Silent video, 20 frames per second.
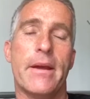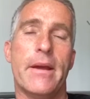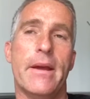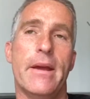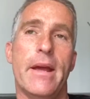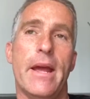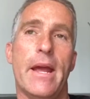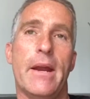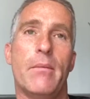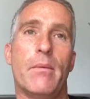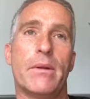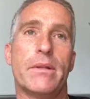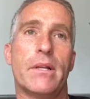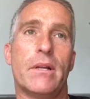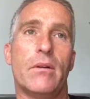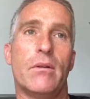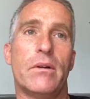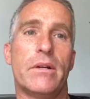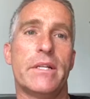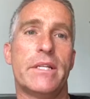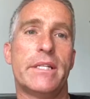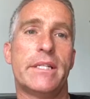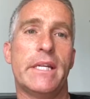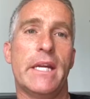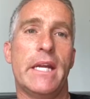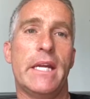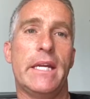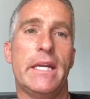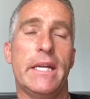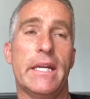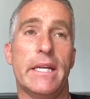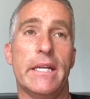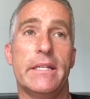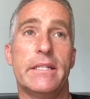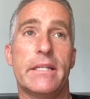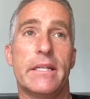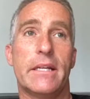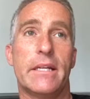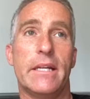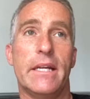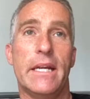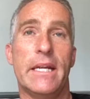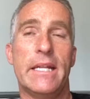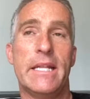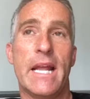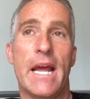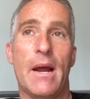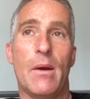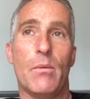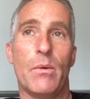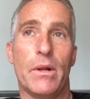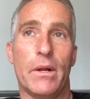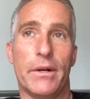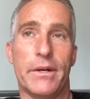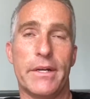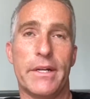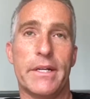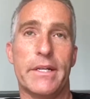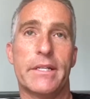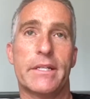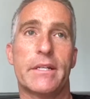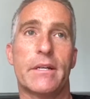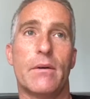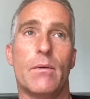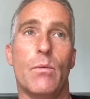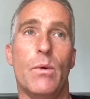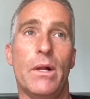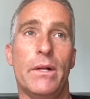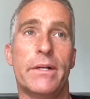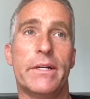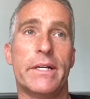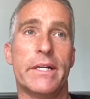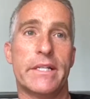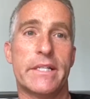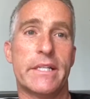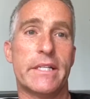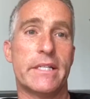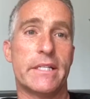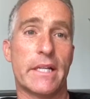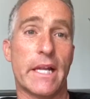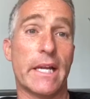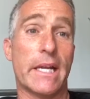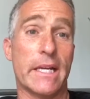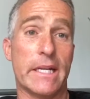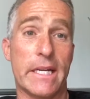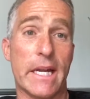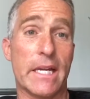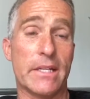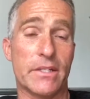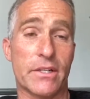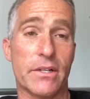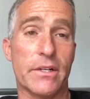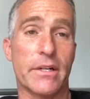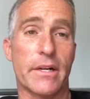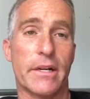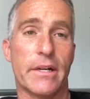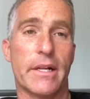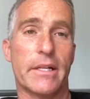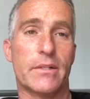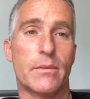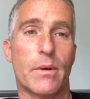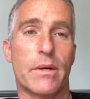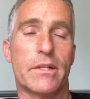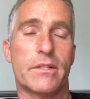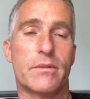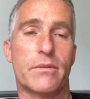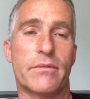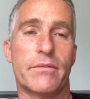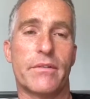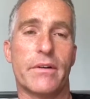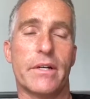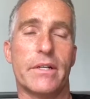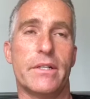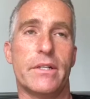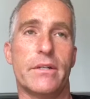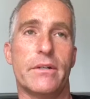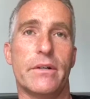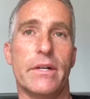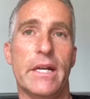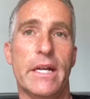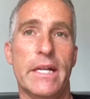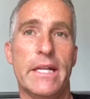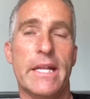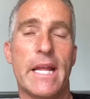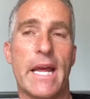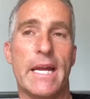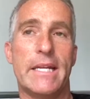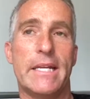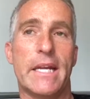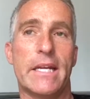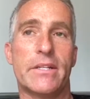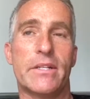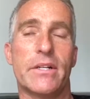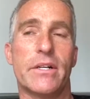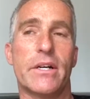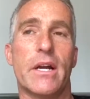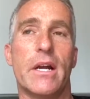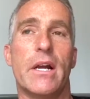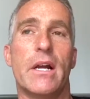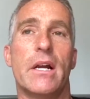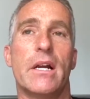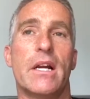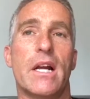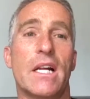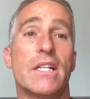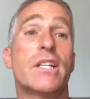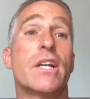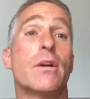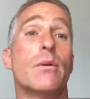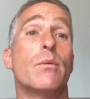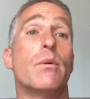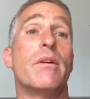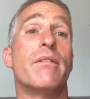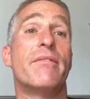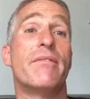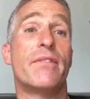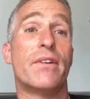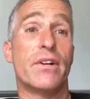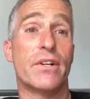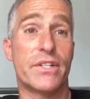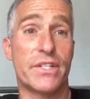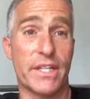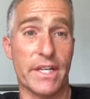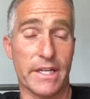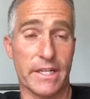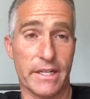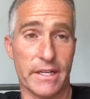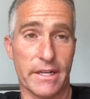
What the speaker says: And what the Lord is saying is, in that wilderness is like a desert, that's what it's referring to, in that desert, God's going to reverse it.